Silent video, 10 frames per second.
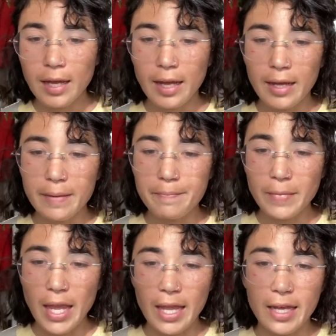Um,
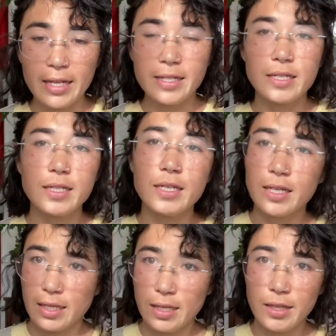and
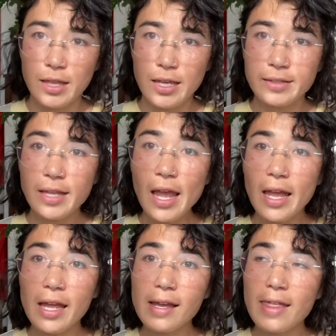they
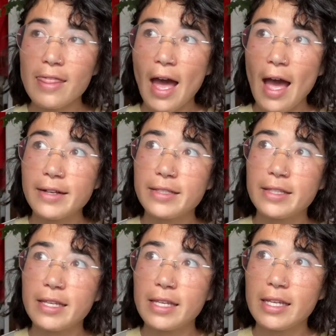say that
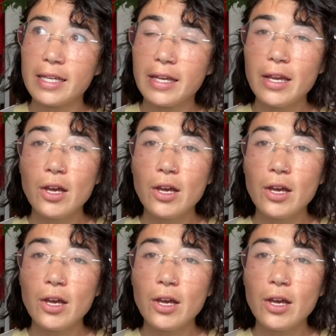the